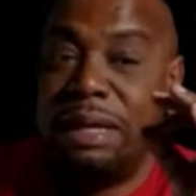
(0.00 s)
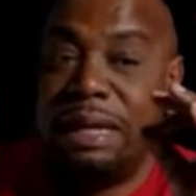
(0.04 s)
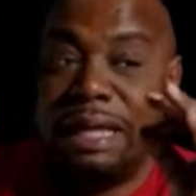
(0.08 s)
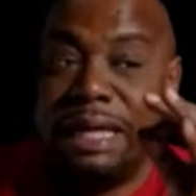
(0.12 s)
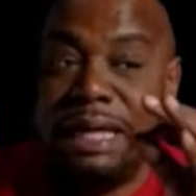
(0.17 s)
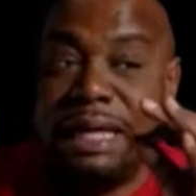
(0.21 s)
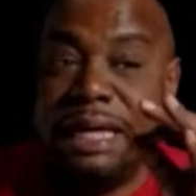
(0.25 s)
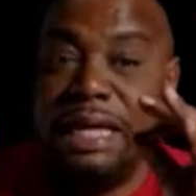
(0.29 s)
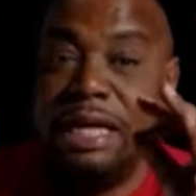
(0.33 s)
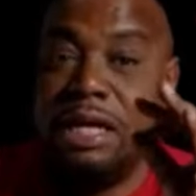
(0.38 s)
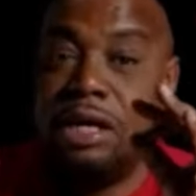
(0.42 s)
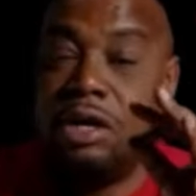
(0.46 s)

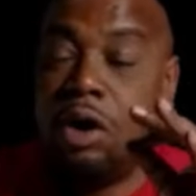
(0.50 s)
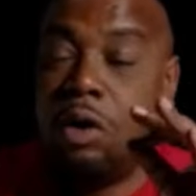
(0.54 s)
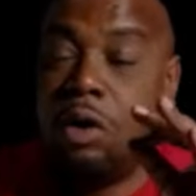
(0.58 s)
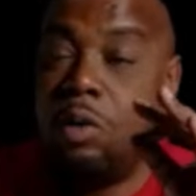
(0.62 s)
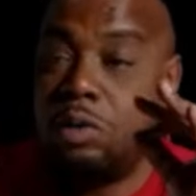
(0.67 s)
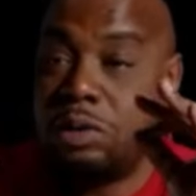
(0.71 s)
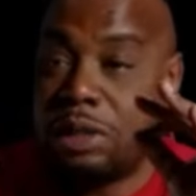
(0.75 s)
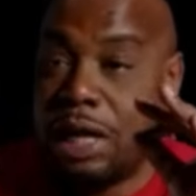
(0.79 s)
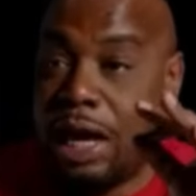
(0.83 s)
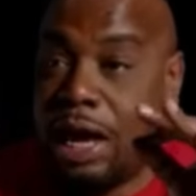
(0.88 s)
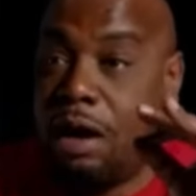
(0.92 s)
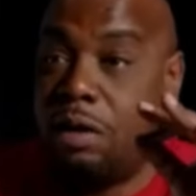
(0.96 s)
he
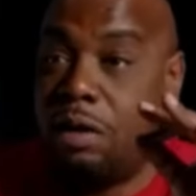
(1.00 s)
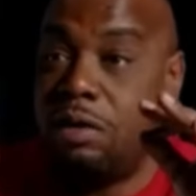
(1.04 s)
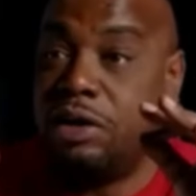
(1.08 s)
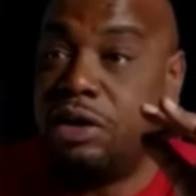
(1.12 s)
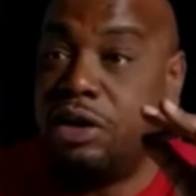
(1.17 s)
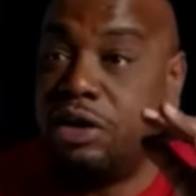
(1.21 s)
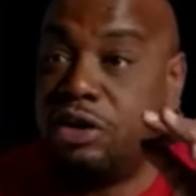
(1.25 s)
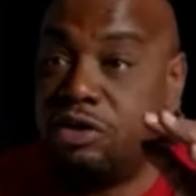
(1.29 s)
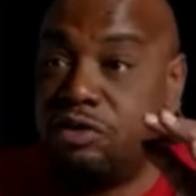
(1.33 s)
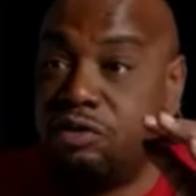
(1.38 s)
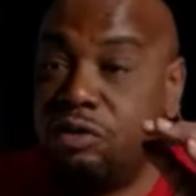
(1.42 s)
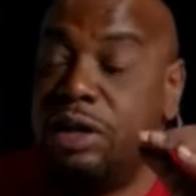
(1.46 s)
goes out in the
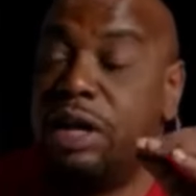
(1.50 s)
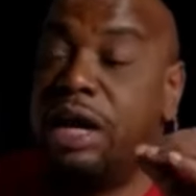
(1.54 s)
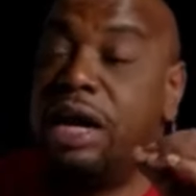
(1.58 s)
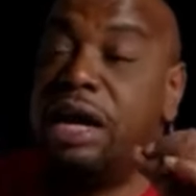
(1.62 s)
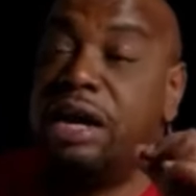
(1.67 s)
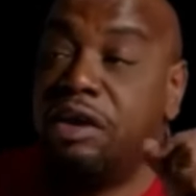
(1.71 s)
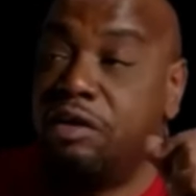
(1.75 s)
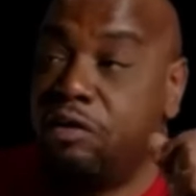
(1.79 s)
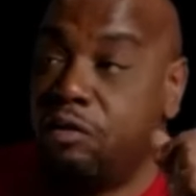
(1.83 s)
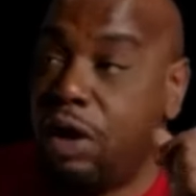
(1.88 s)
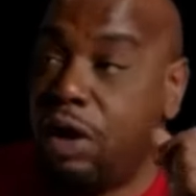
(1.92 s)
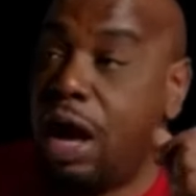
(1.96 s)
street
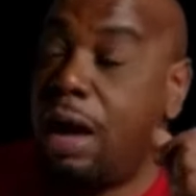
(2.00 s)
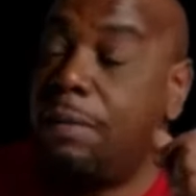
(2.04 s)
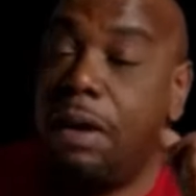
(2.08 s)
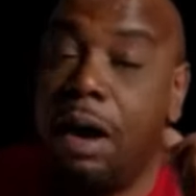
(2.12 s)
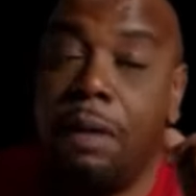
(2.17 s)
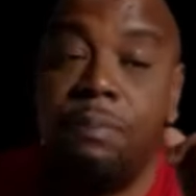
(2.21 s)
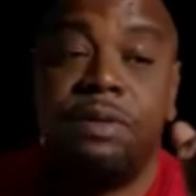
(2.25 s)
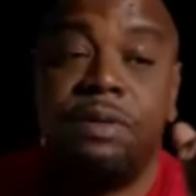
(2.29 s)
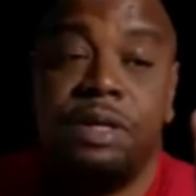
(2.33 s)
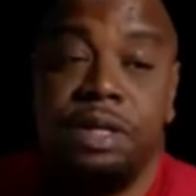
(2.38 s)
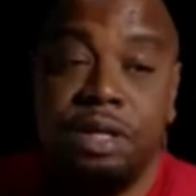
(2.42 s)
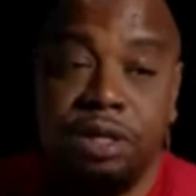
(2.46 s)
and grab
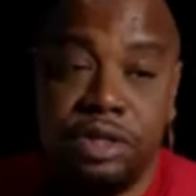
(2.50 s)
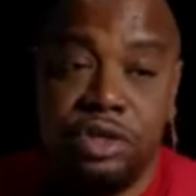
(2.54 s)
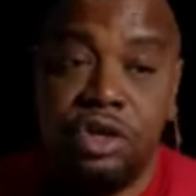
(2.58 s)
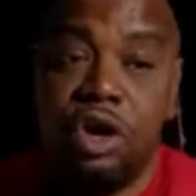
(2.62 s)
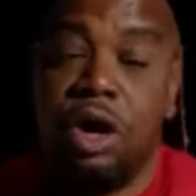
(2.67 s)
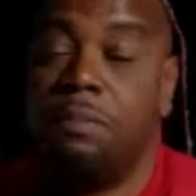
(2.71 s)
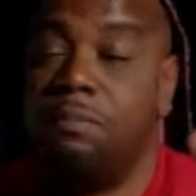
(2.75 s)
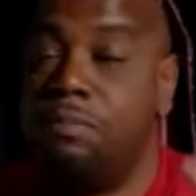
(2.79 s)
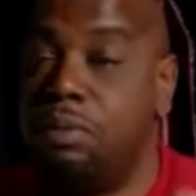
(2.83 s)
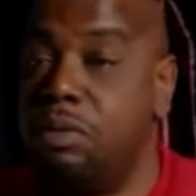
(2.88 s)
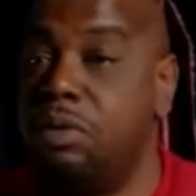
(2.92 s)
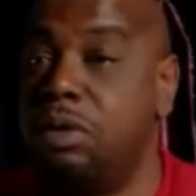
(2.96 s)
up these
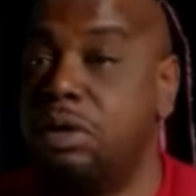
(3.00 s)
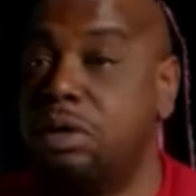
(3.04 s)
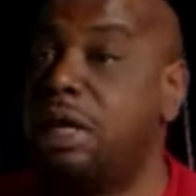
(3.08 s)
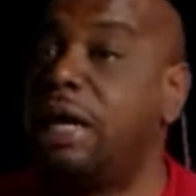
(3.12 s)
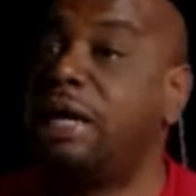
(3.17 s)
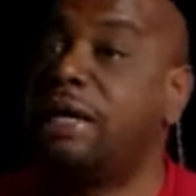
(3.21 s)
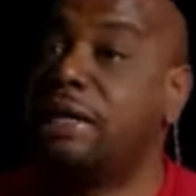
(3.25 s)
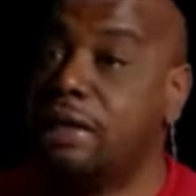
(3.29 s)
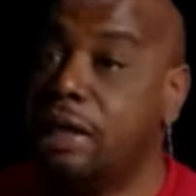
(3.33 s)
young boys, like